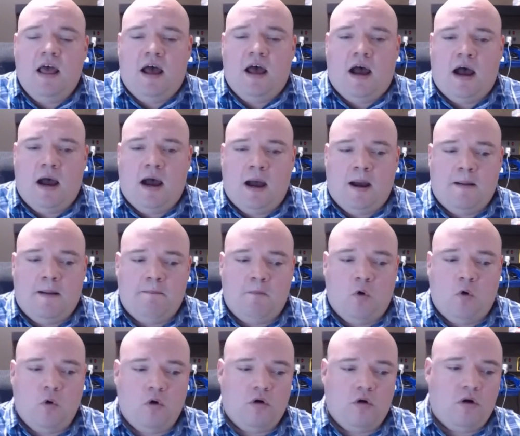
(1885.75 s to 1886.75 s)

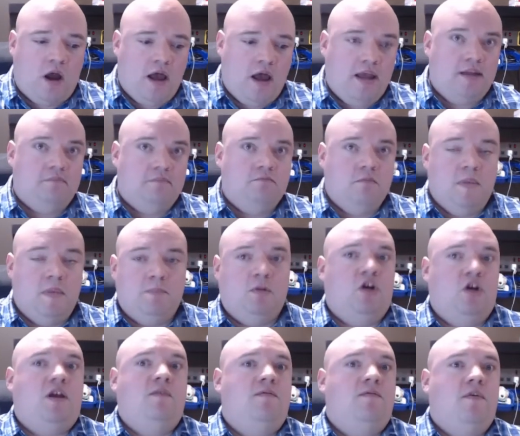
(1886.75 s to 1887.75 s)
Or I am
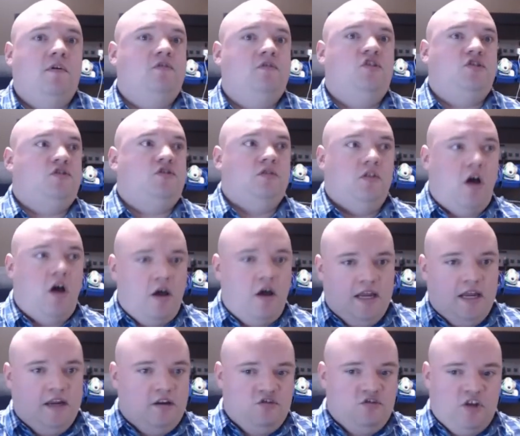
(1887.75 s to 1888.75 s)
looking for just
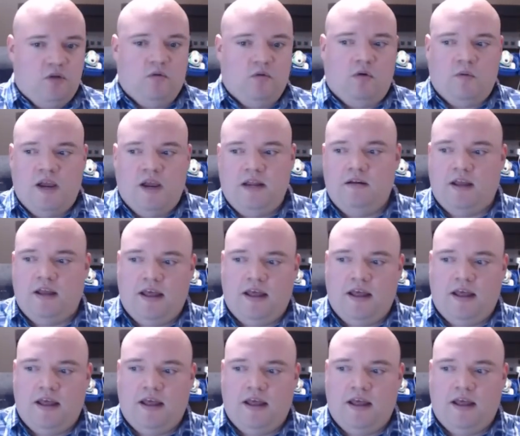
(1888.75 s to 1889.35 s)
logging in general, right?